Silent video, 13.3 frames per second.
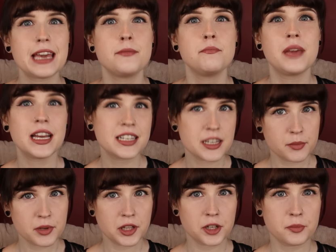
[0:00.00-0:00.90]
a
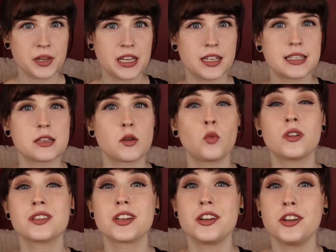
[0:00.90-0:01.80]
mandibular piece
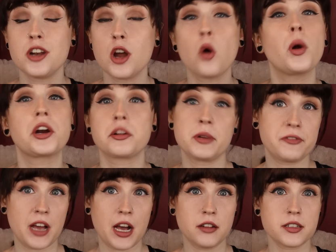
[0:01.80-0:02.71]
was nowhere to be
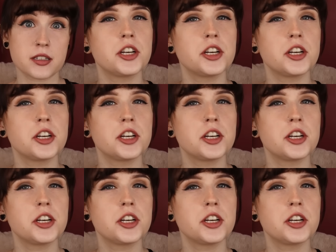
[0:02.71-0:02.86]
found.